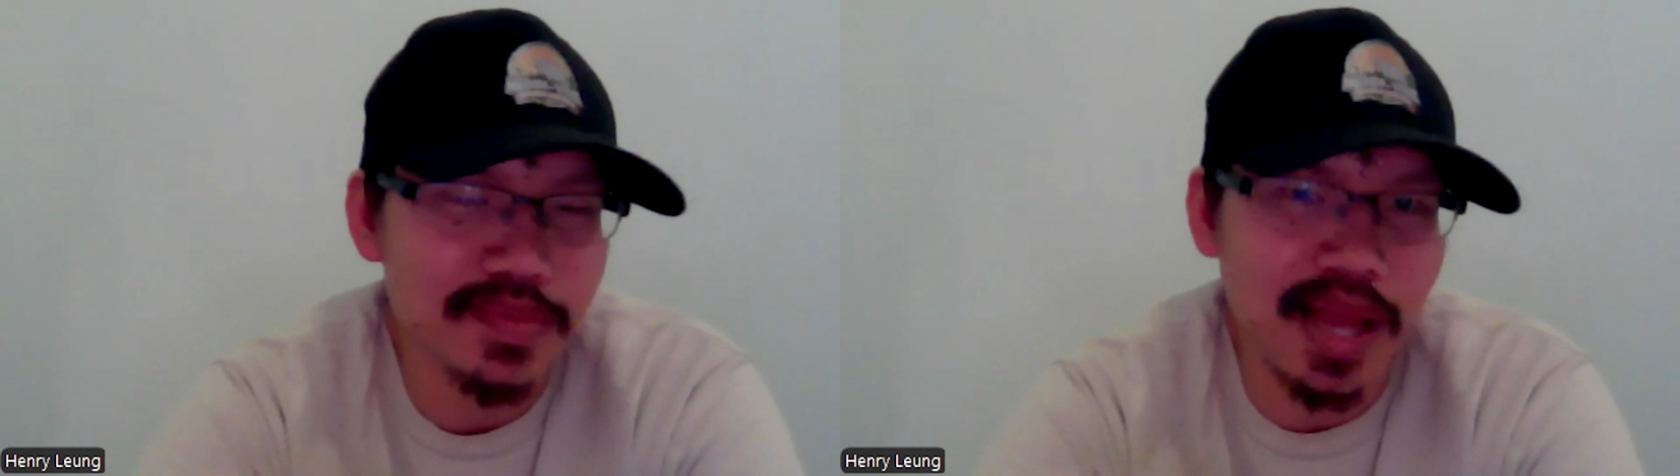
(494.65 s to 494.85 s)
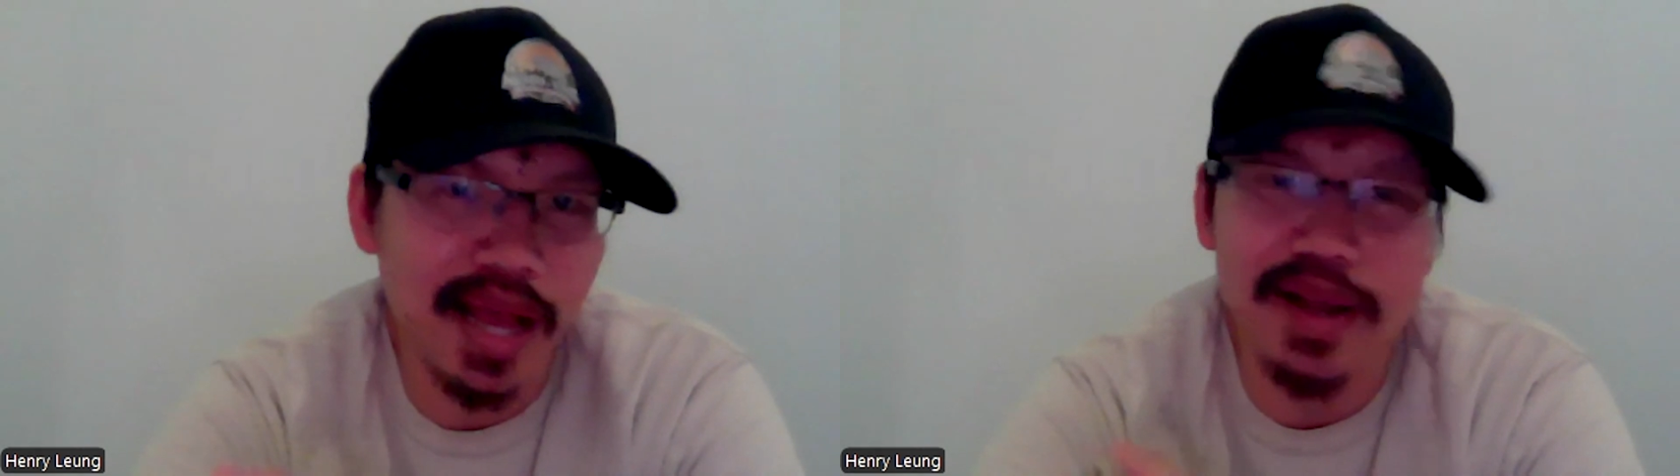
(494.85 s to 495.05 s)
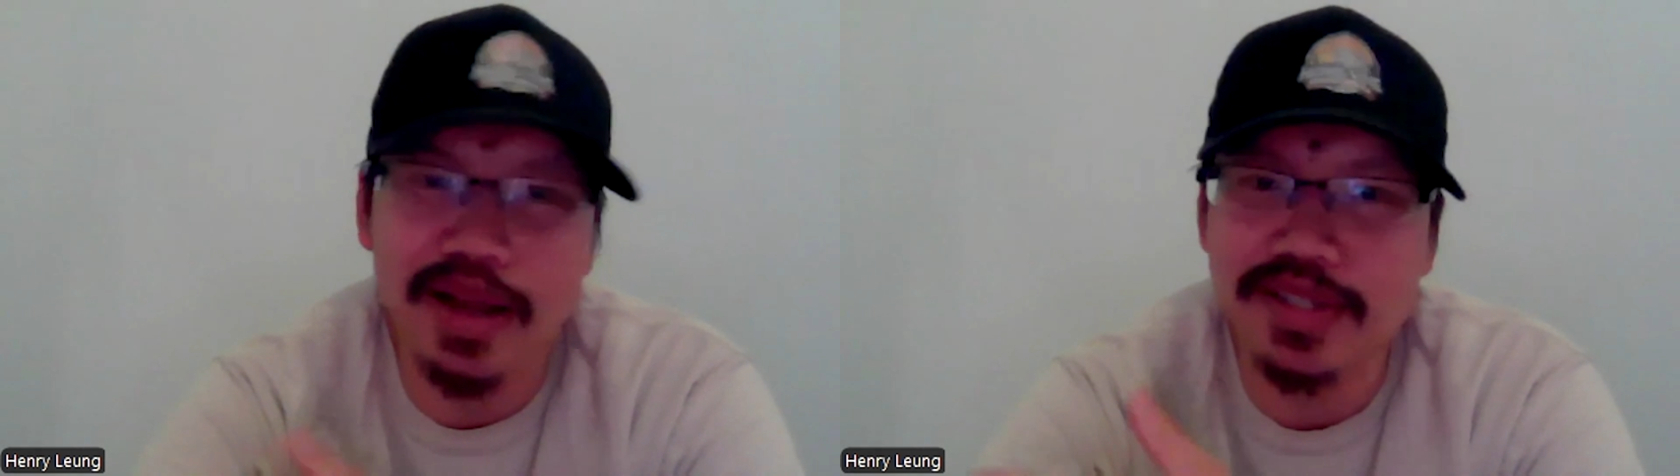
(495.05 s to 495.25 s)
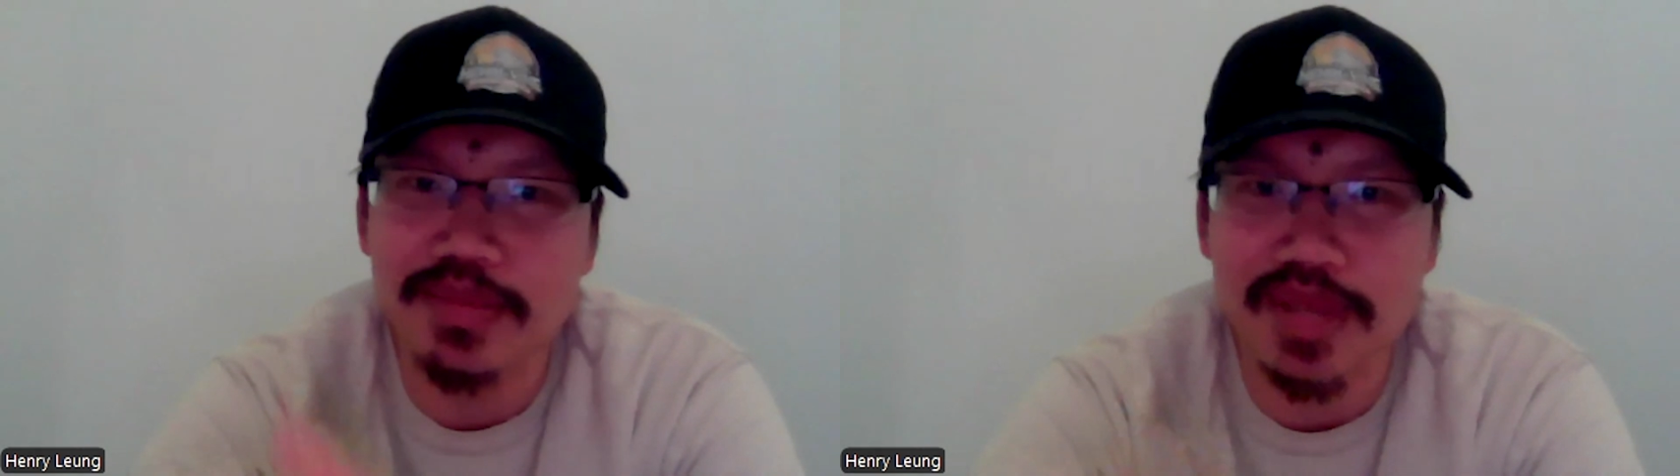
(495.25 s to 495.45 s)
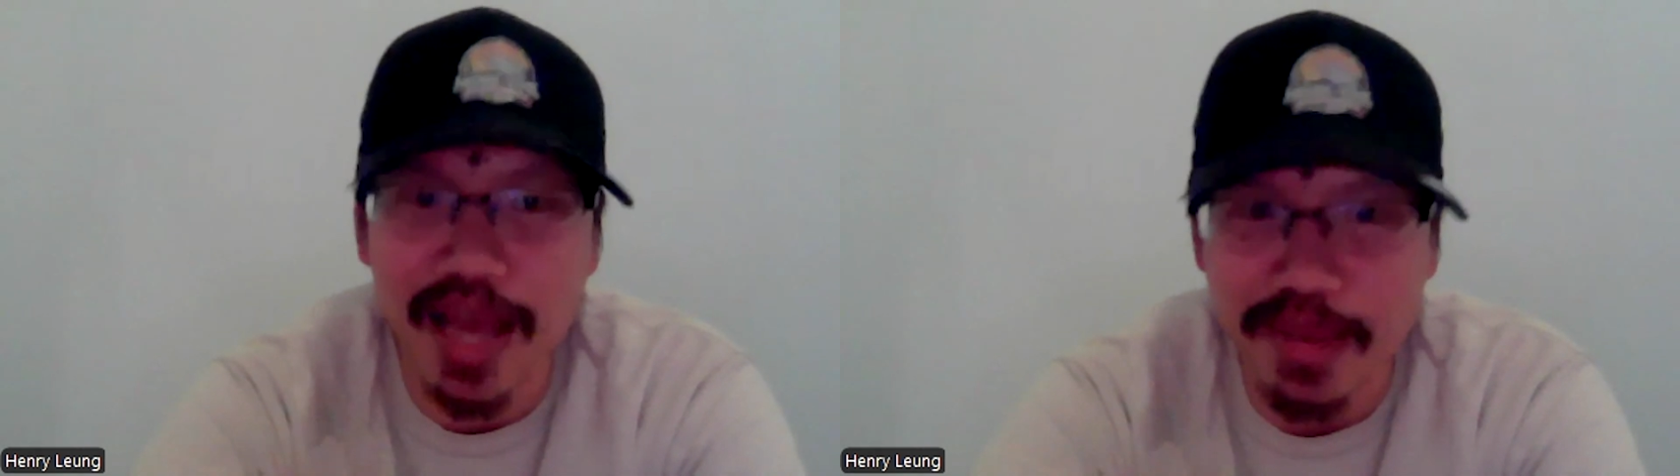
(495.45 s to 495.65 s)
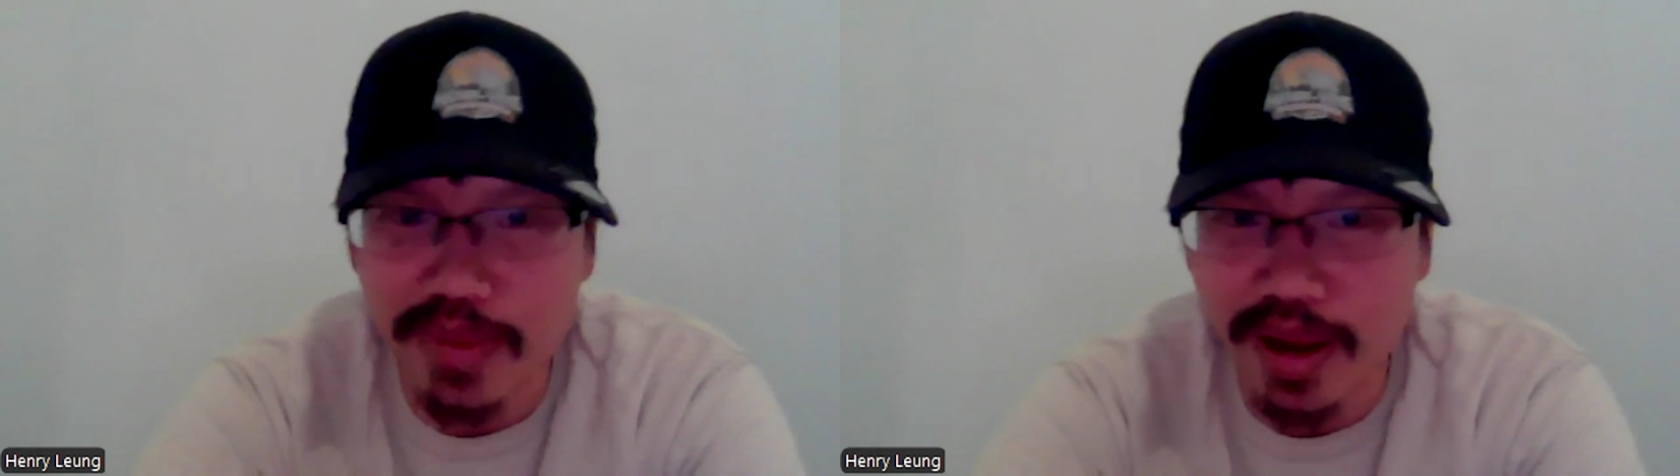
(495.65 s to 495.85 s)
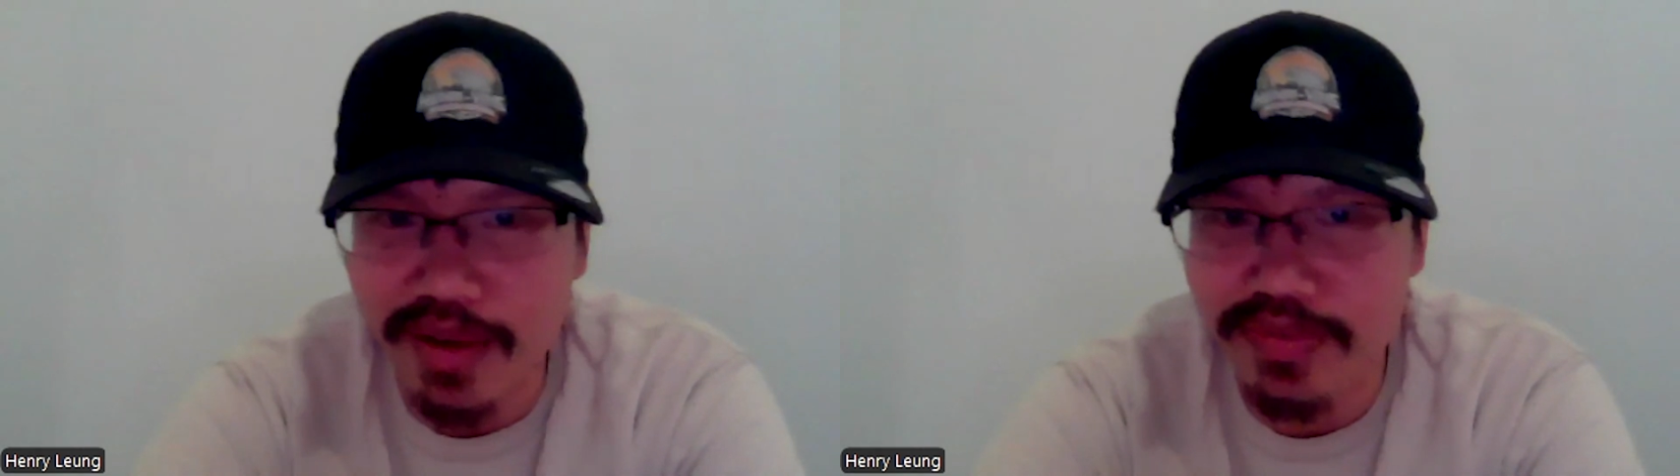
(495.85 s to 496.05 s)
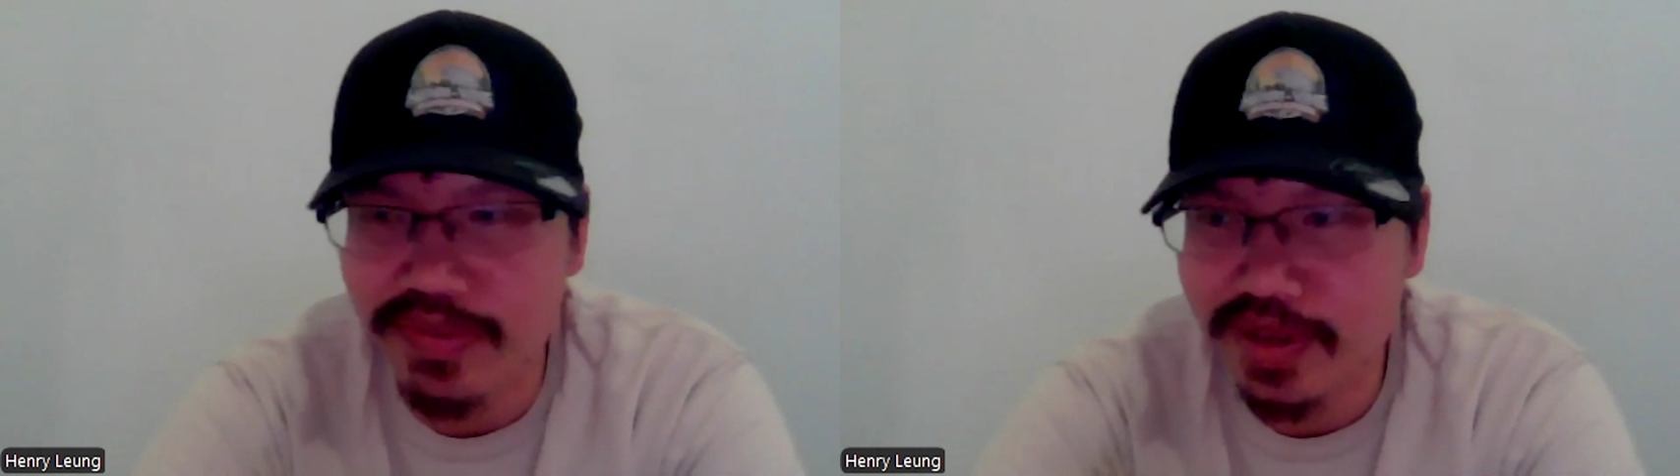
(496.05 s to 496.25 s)
I got some time
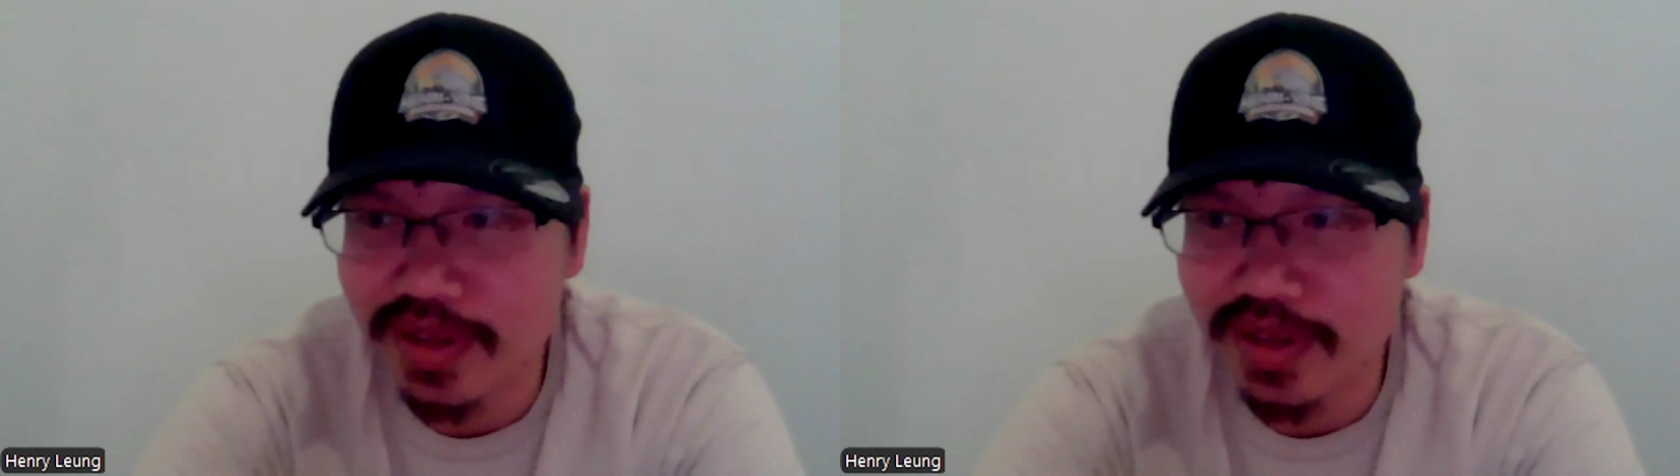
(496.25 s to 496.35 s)
off